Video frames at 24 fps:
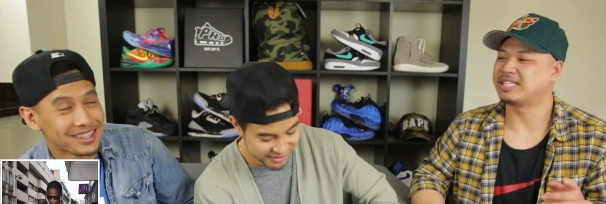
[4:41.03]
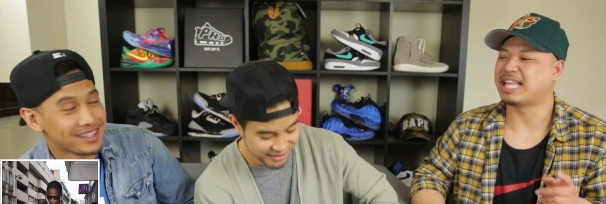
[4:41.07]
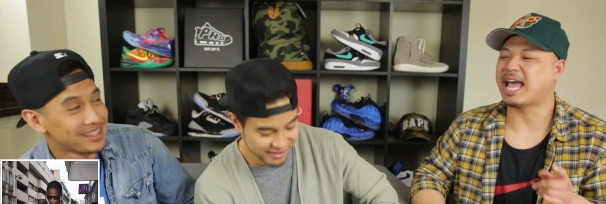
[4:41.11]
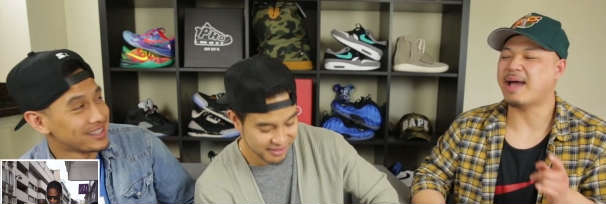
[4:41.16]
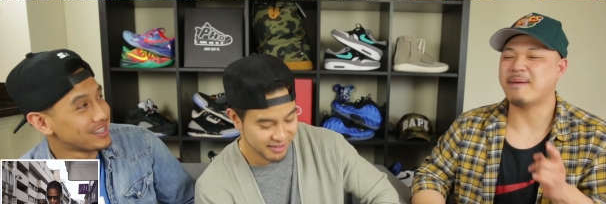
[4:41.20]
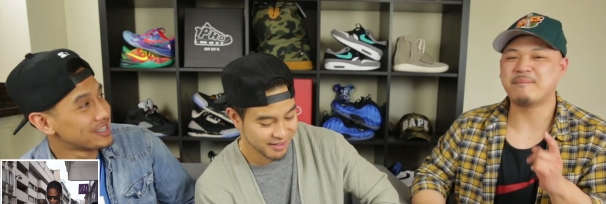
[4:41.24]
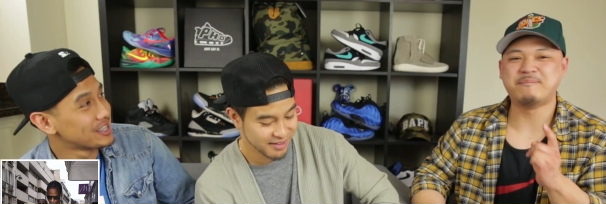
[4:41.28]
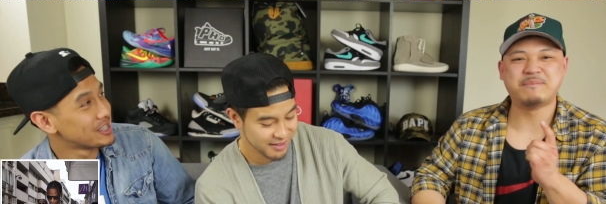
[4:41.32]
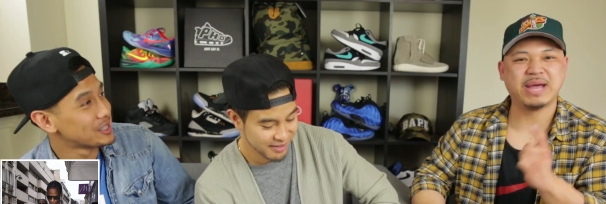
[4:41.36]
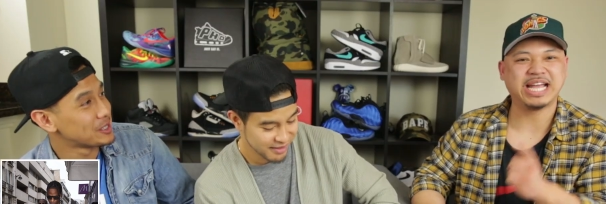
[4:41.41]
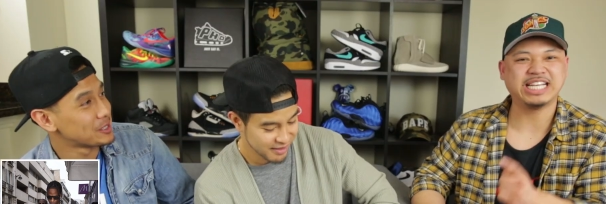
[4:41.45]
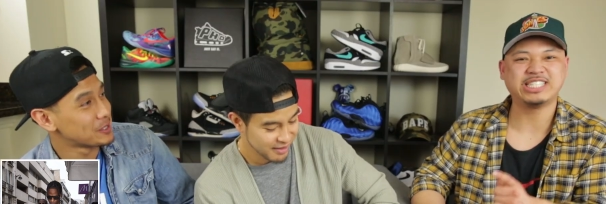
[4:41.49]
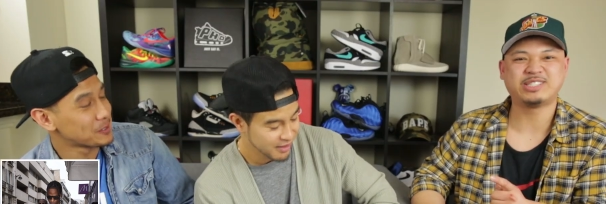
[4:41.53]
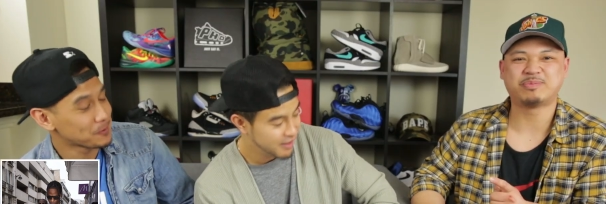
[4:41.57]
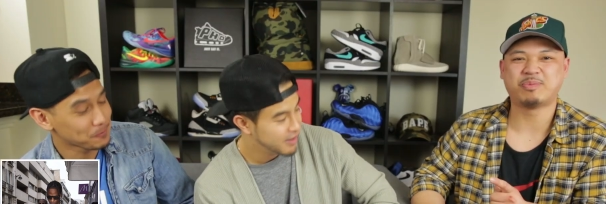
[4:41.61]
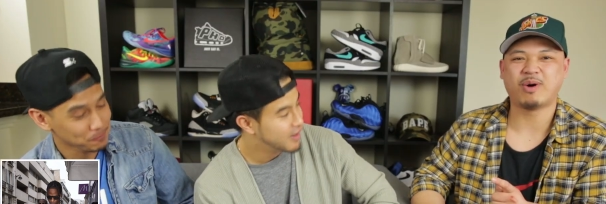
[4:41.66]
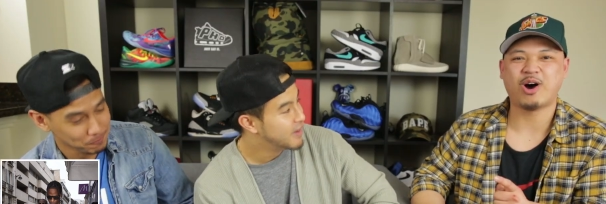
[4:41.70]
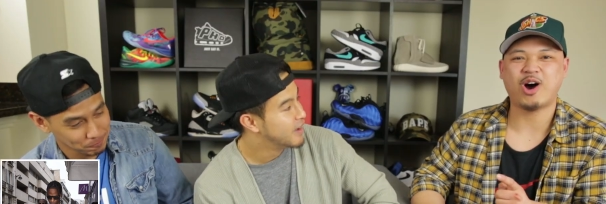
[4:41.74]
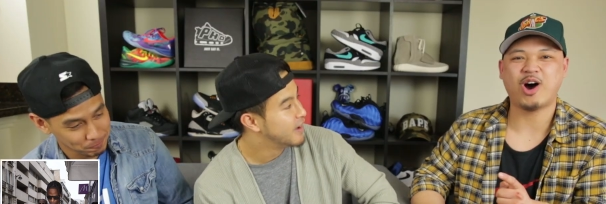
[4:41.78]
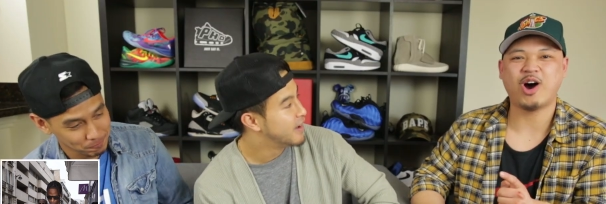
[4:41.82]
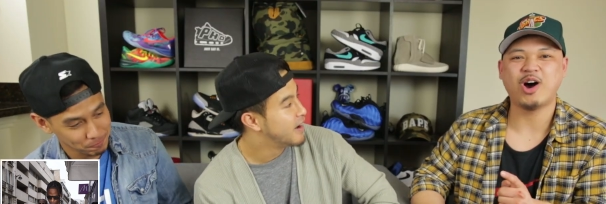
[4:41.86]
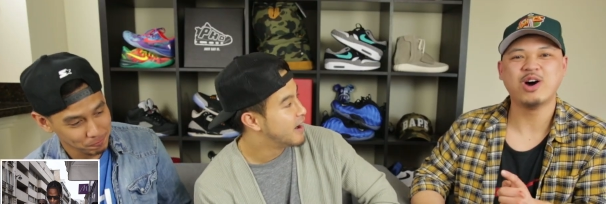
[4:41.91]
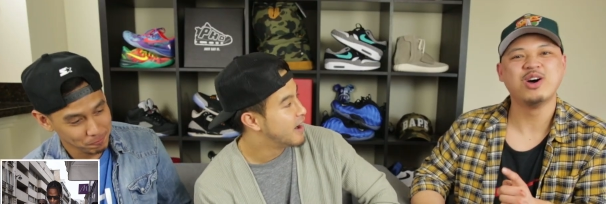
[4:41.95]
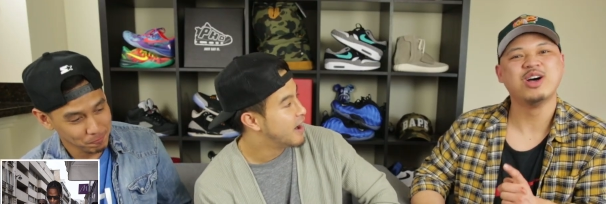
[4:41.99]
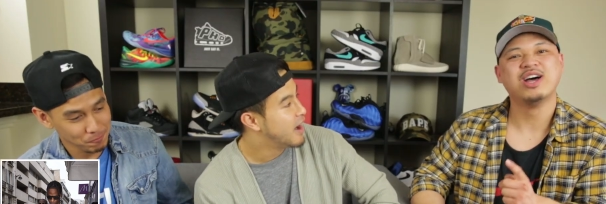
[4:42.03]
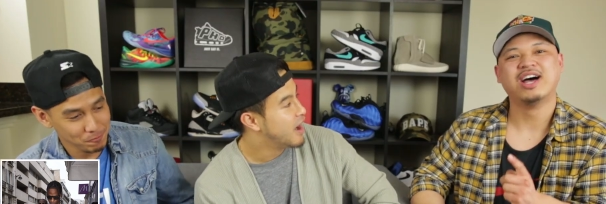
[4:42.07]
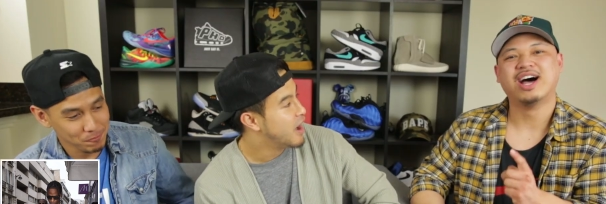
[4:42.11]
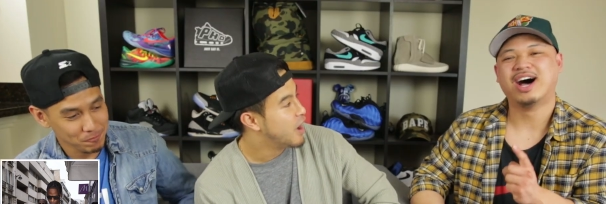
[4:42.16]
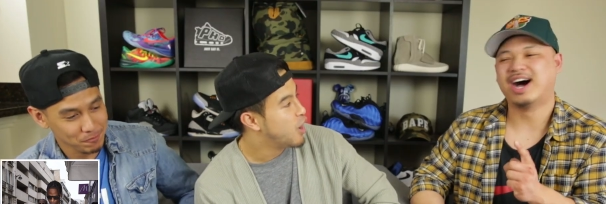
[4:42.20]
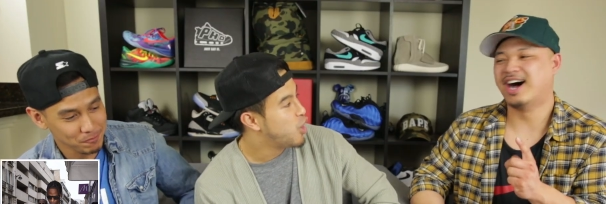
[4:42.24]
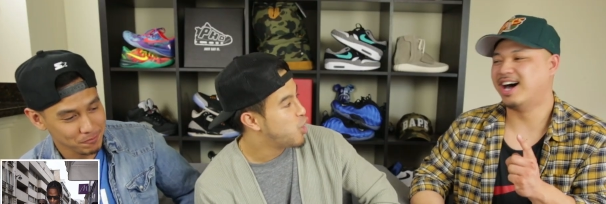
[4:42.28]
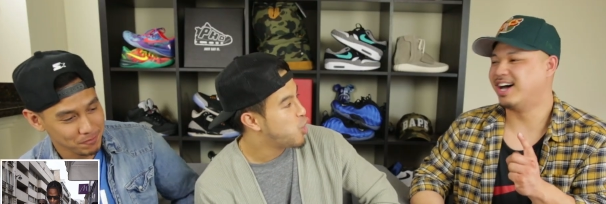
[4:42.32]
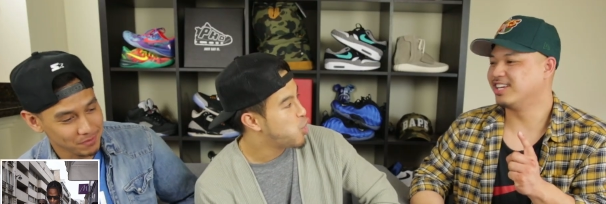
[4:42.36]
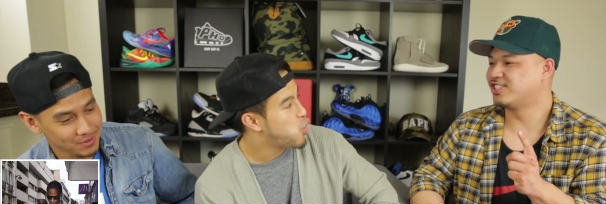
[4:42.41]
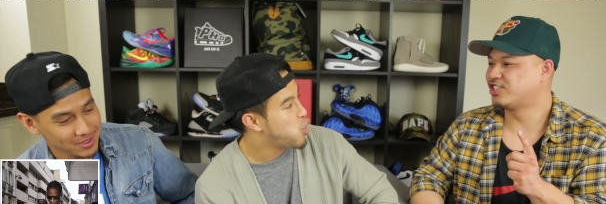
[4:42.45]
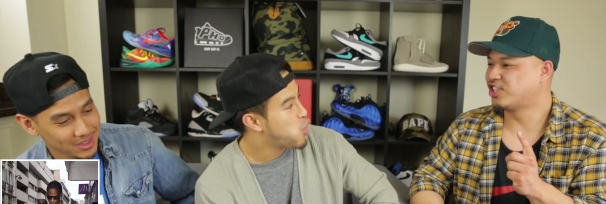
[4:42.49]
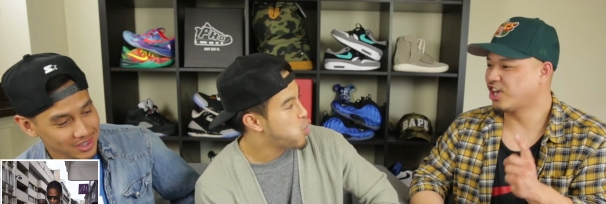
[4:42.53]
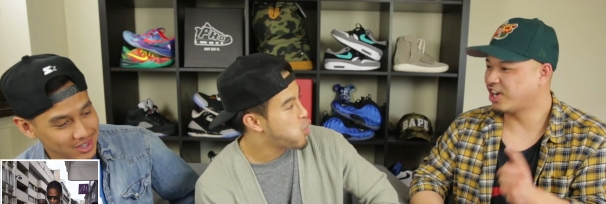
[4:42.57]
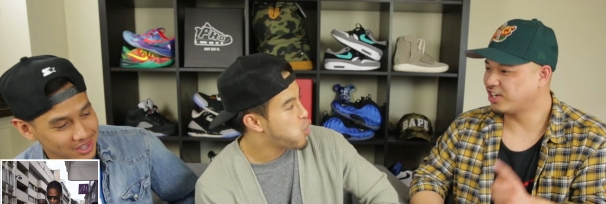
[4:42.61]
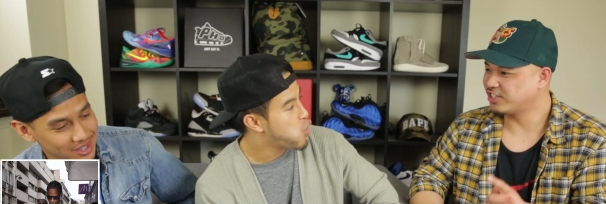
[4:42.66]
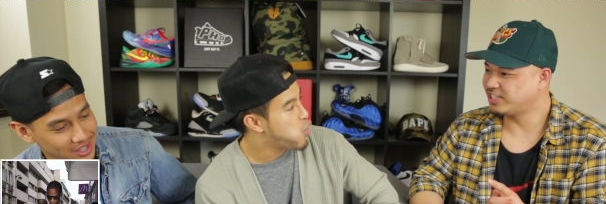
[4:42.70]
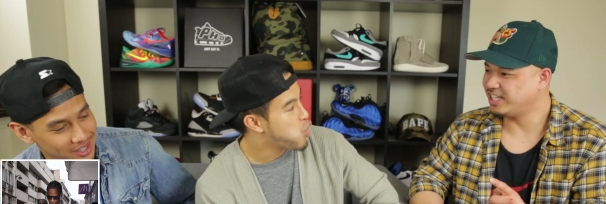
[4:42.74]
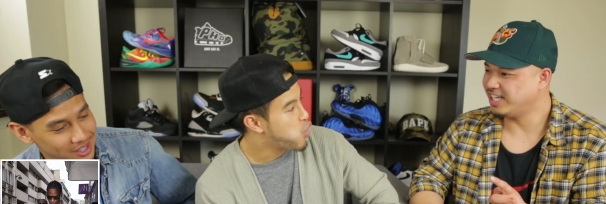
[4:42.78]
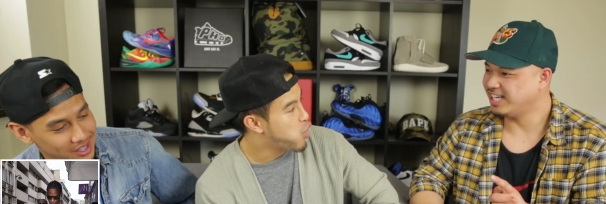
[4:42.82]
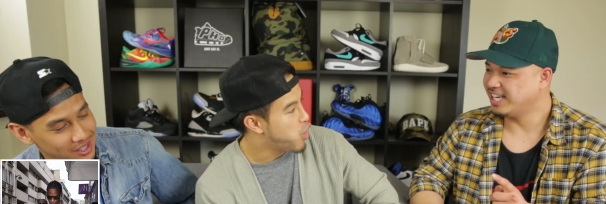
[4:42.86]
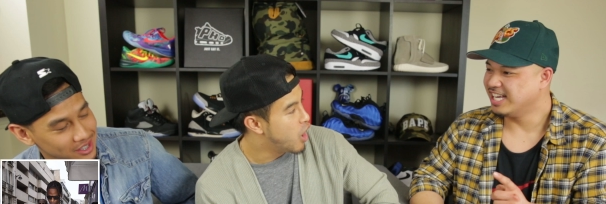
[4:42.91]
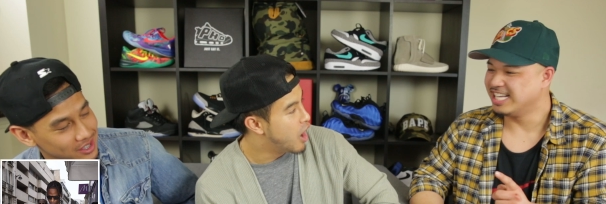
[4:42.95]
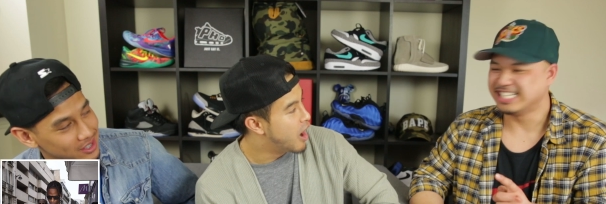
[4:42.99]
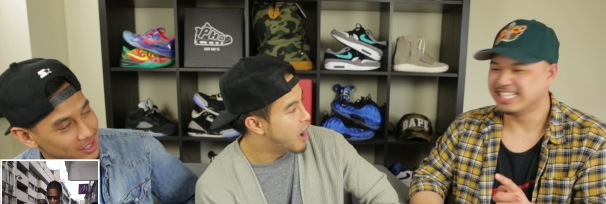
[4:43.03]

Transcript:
Speaker 1: With that baseball uh, jersey,